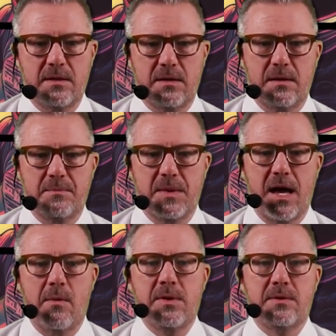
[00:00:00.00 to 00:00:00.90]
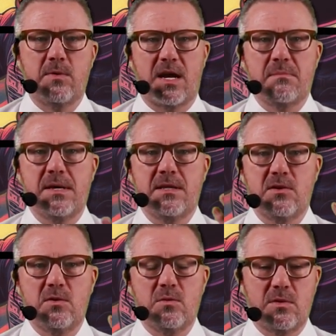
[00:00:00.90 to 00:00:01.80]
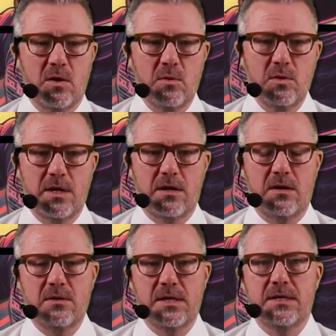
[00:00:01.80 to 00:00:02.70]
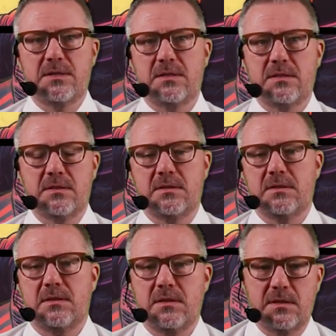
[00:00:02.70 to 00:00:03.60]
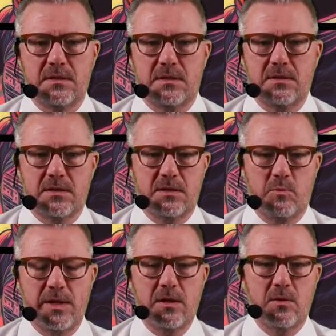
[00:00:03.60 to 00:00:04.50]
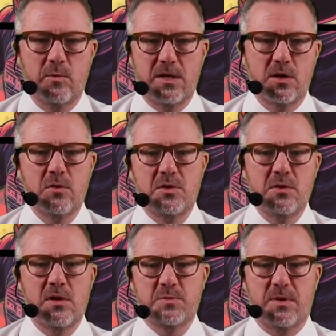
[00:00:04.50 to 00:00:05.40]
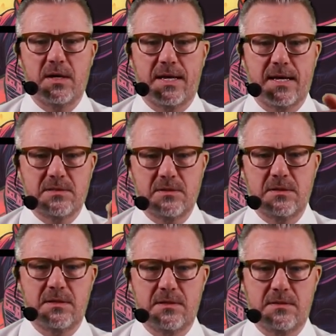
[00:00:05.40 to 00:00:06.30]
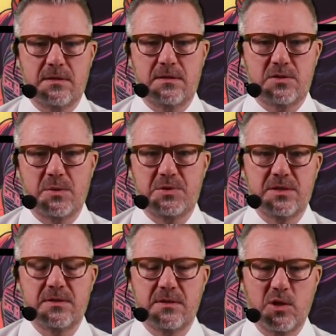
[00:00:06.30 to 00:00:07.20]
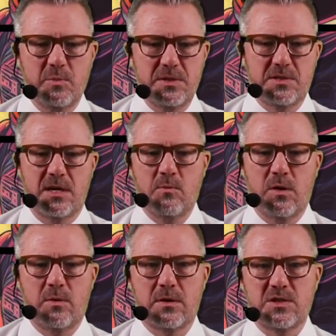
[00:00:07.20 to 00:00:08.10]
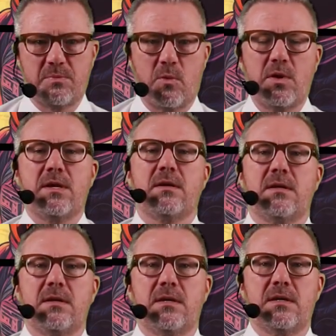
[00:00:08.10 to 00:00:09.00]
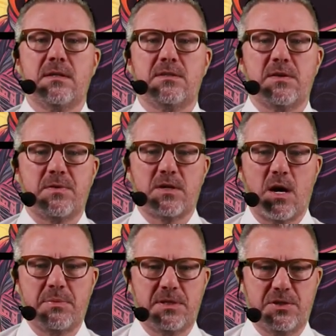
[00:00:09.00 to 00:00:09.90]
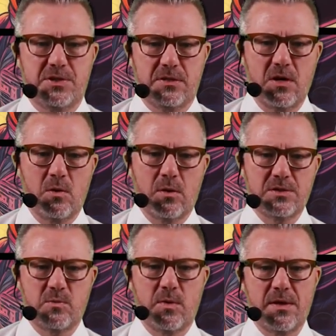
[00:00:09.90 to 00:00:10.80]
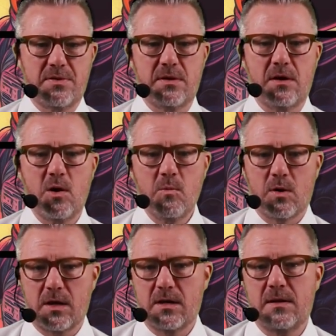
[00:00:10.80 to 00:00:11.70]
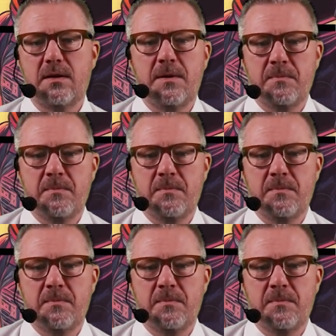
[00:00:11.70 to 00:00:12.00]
I would recommend that you go look at our list. Look at the We Code You Launch podcast. Look at the description. There'll be some where we're supporting different competition cohorts with homework.